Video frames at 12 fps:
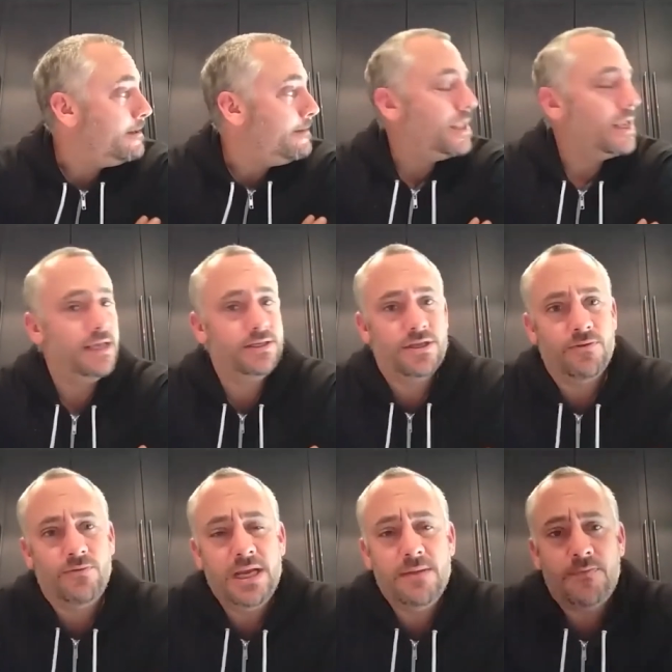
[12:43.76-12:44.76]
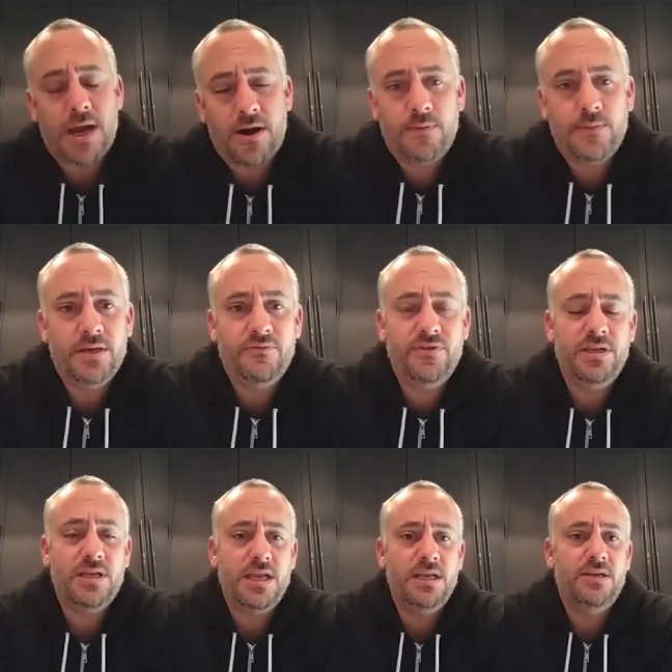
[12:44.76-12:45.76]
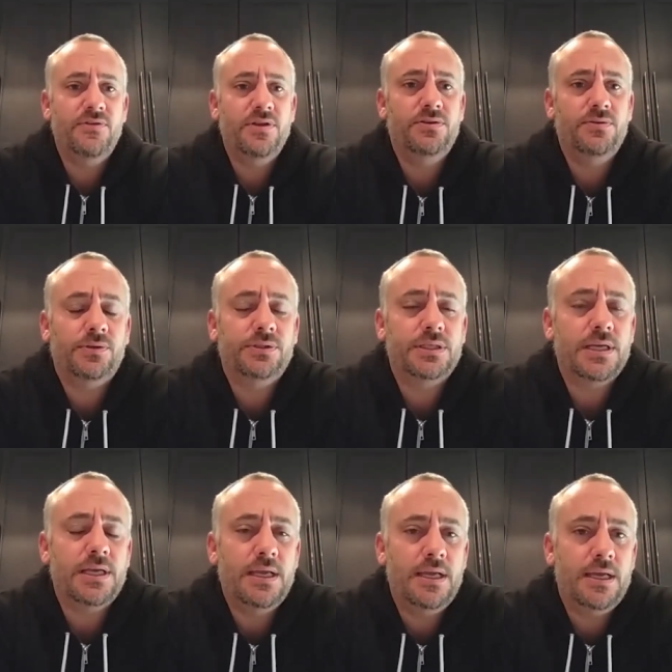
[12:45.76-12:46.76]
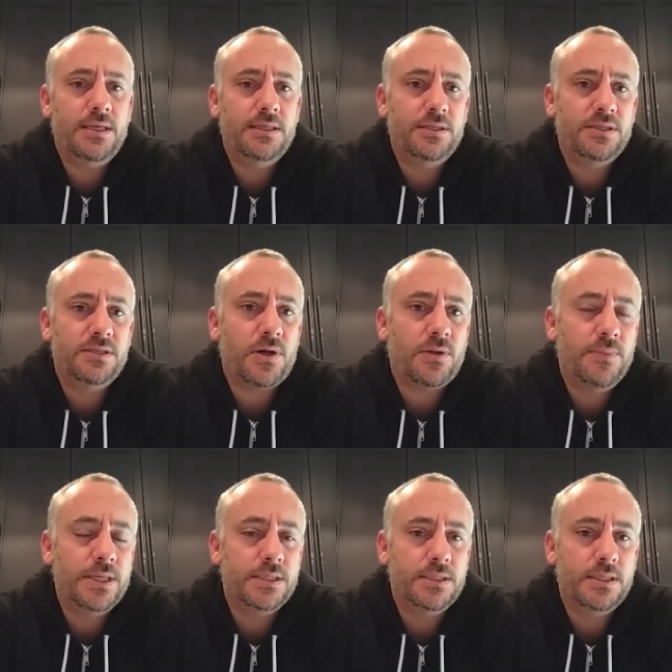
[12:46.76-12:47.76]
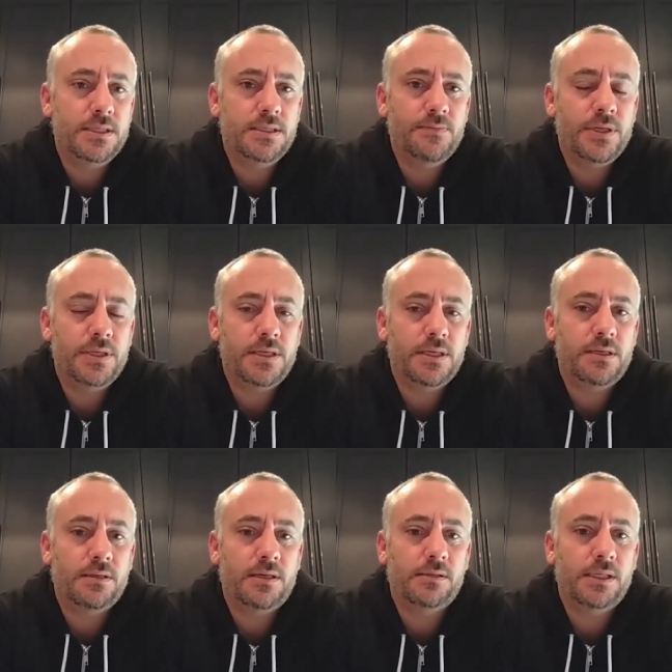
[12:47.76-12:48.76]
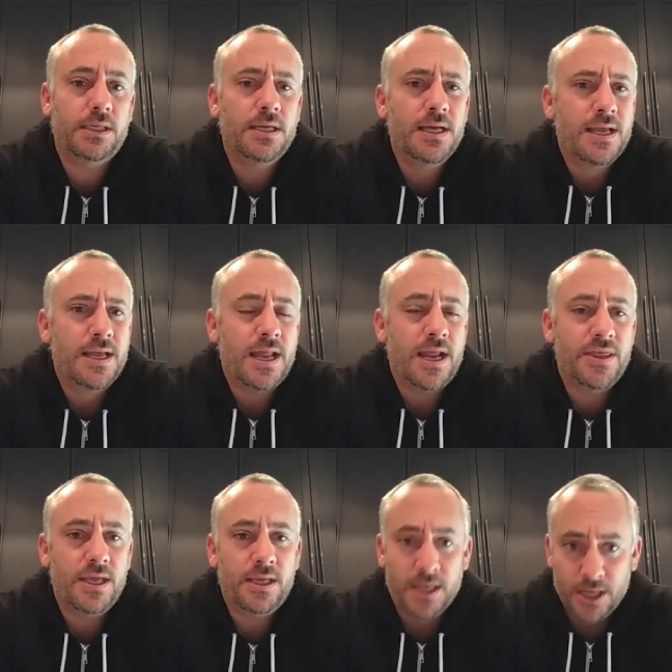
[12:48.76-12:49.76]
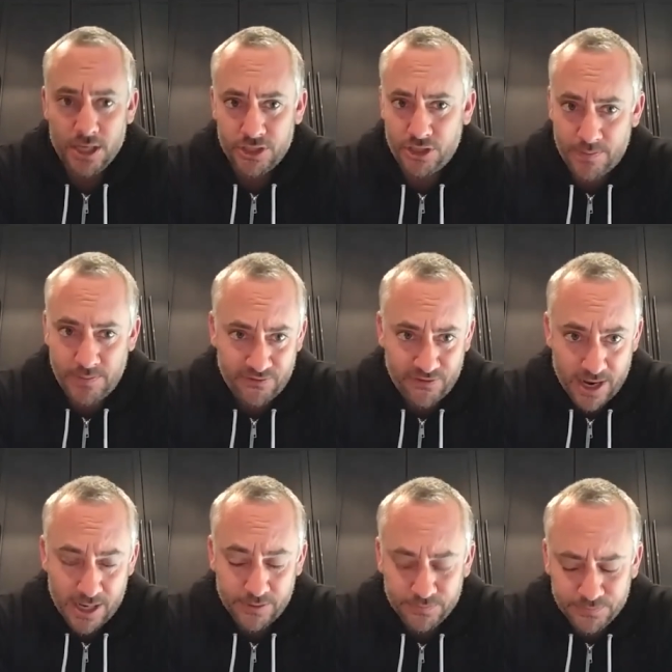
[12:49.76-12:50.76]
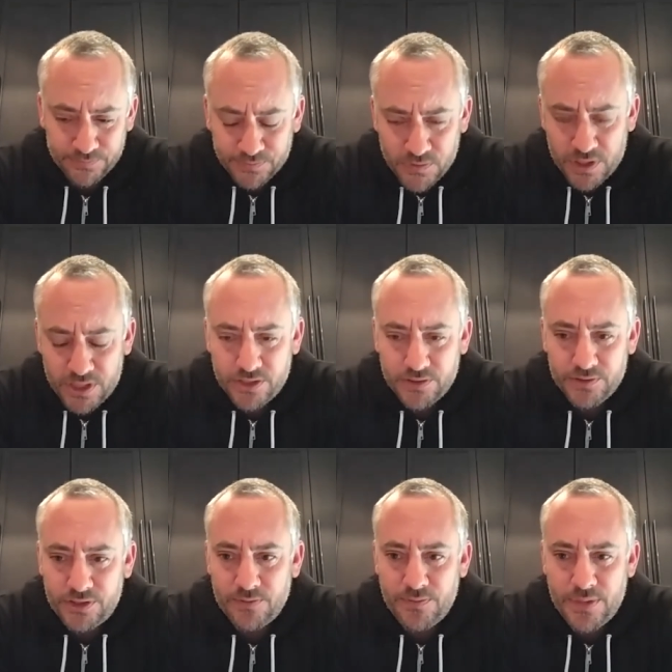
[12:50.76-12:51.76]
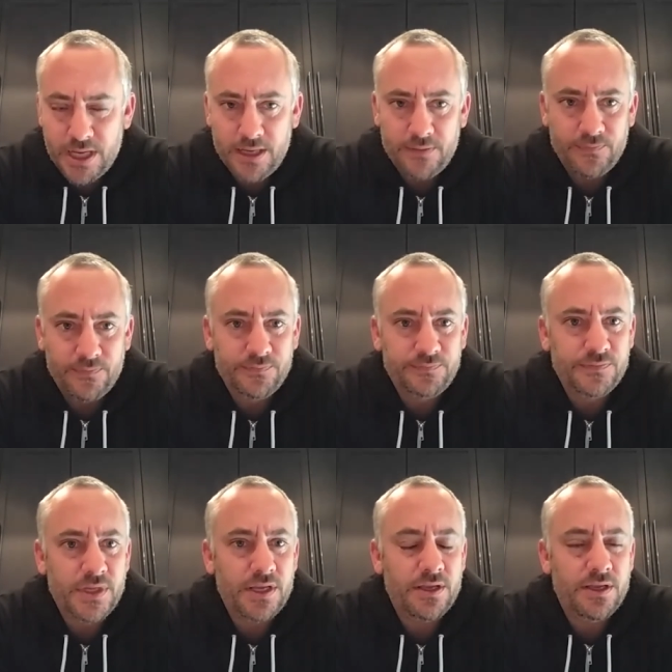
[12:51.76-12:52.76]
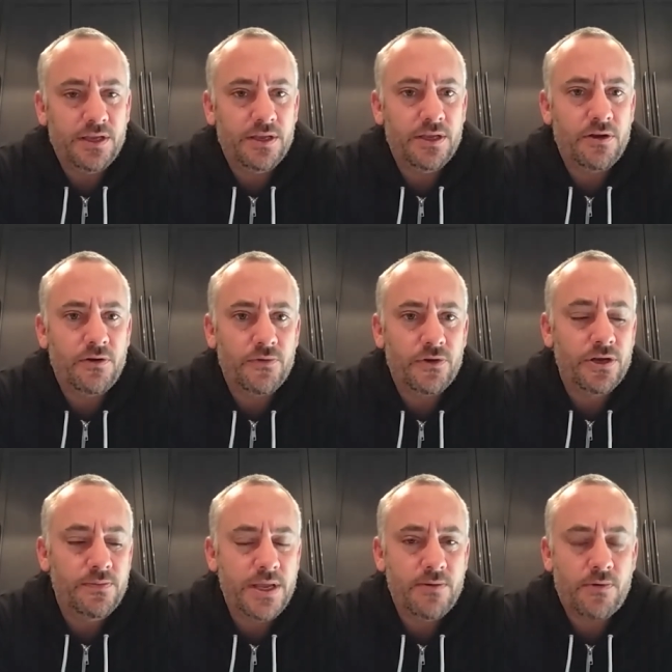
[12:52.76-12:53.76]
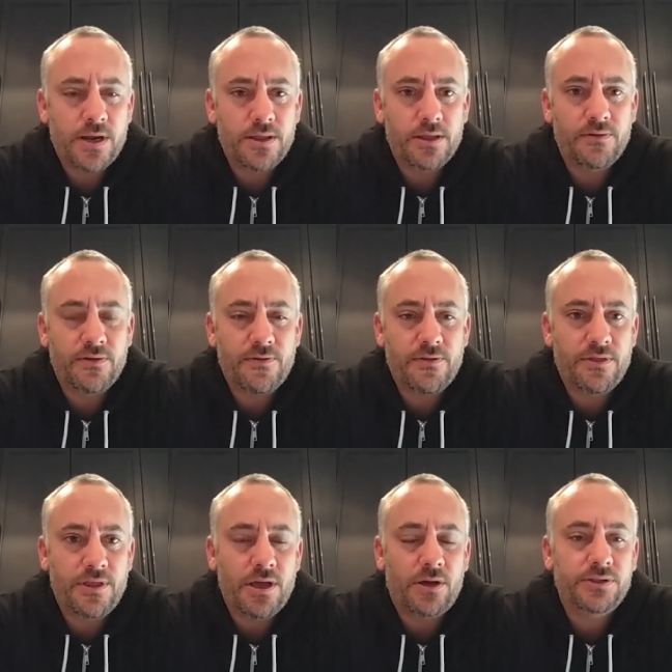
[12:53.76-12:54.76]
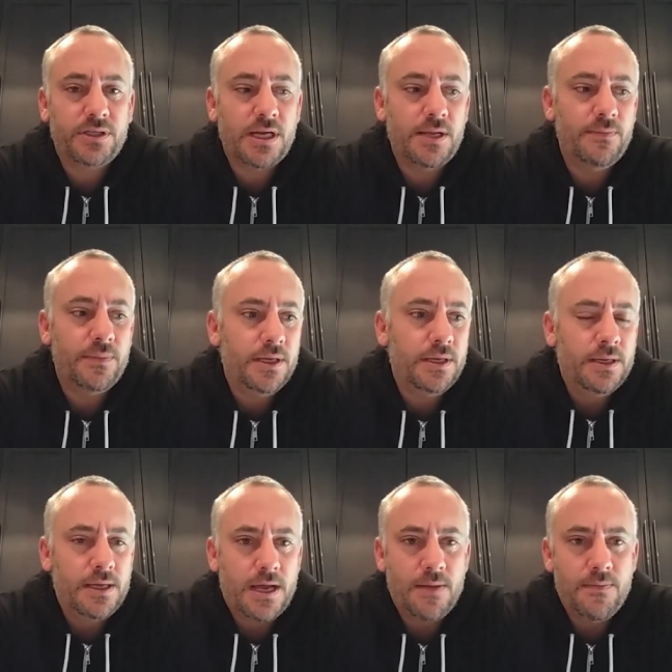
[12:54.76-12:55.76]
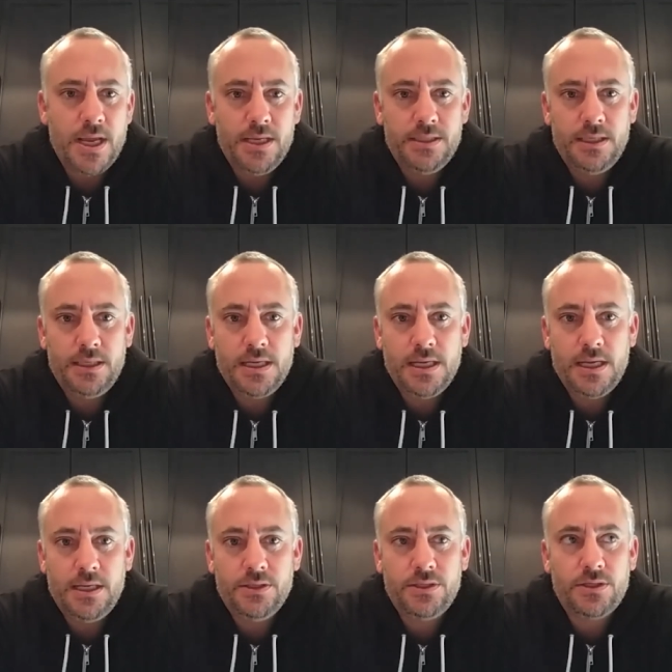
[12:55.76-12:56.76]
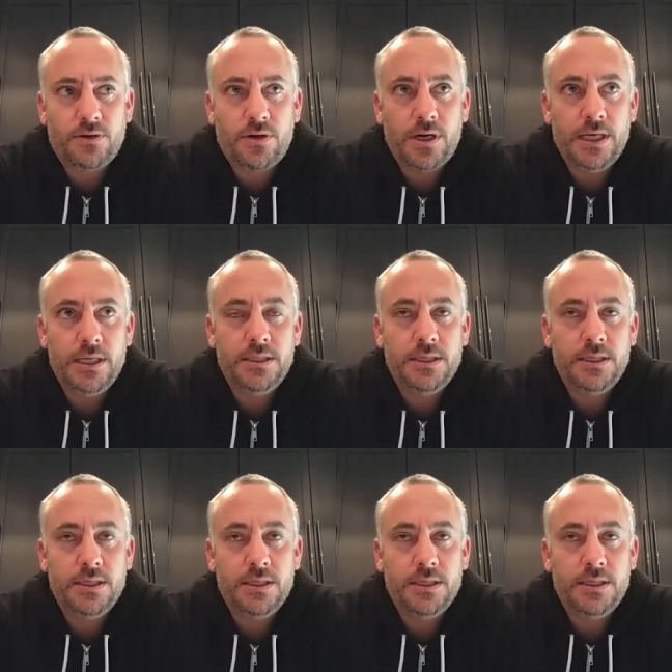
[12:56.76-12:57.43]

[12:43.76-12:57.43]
is the re-empowerment of in individuals and small businesses in particularly. And I think Shopify, which should be you know could be one of the the all-time amazing Canadian stories,